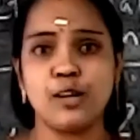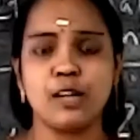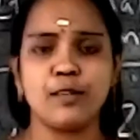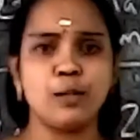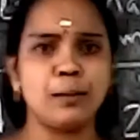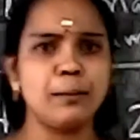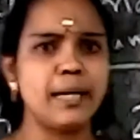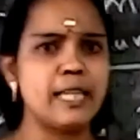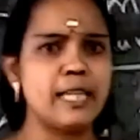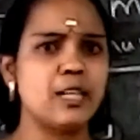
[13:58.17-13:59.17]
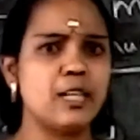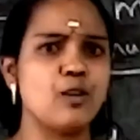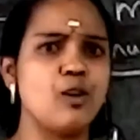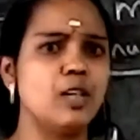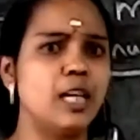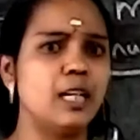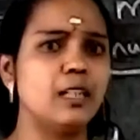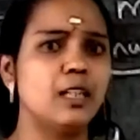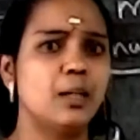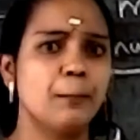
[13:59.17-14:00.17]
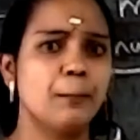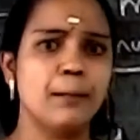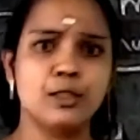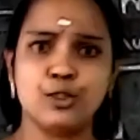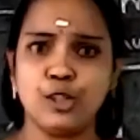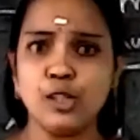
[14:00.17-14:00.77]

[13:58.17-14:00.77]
What do you mean by descending order? Big to